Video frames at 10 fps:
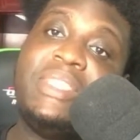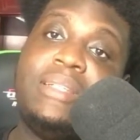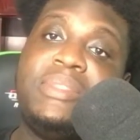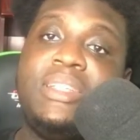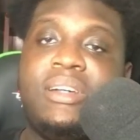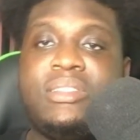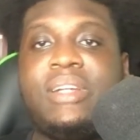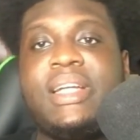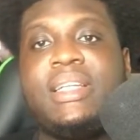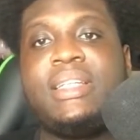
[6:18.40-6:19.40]
James Charles
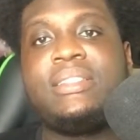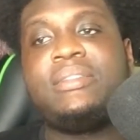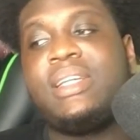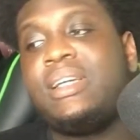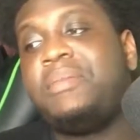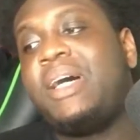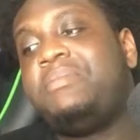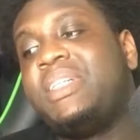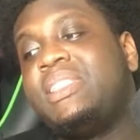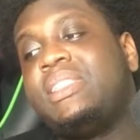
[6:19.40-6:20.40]
right here. In my
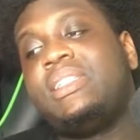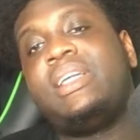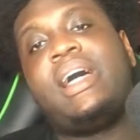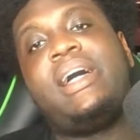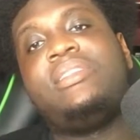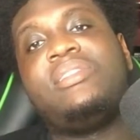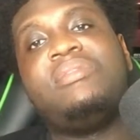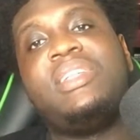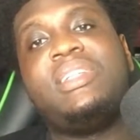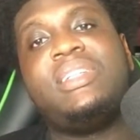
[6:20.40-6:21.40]
opinion, I
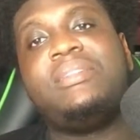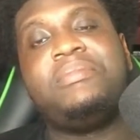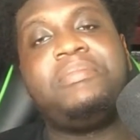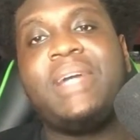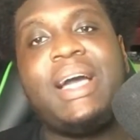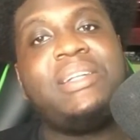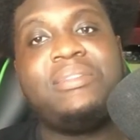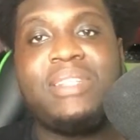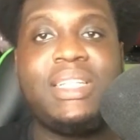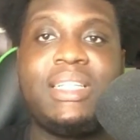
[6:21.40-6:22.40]
don't
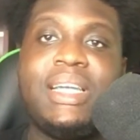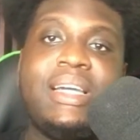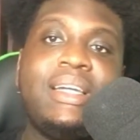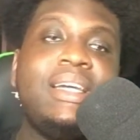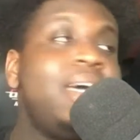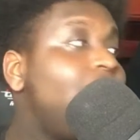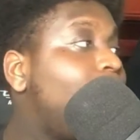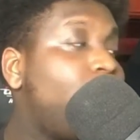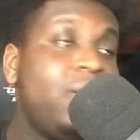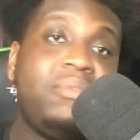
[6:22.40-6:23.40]
really care
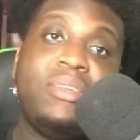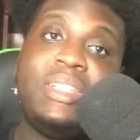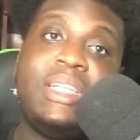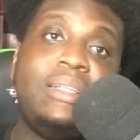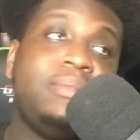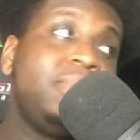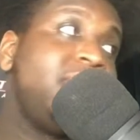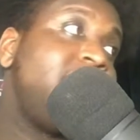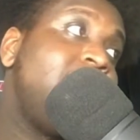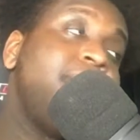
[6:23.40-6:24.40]
whether
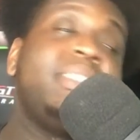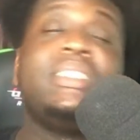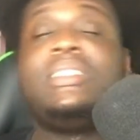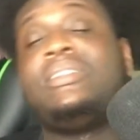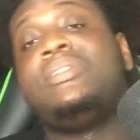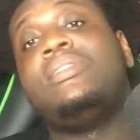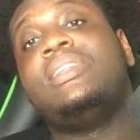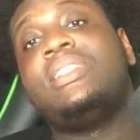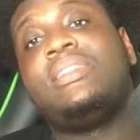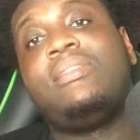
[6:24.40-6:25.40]
James's
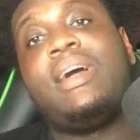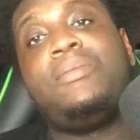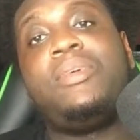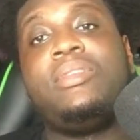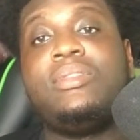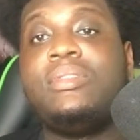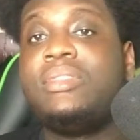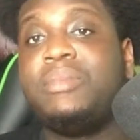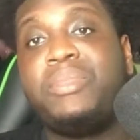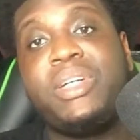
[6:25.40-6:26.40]
story is the right one, or
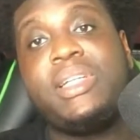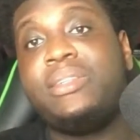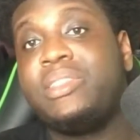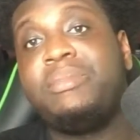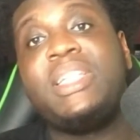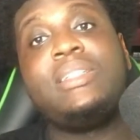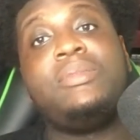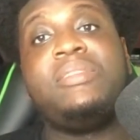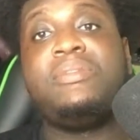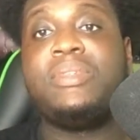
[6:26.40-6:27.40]
the boy he was
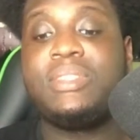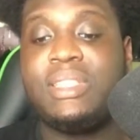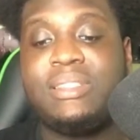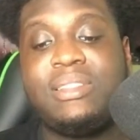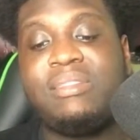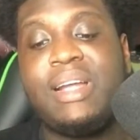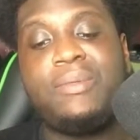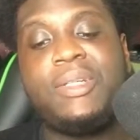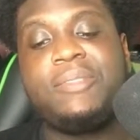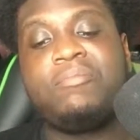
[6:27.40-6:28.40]
messing with was the right
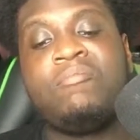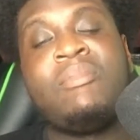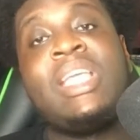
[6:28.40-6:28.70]
one.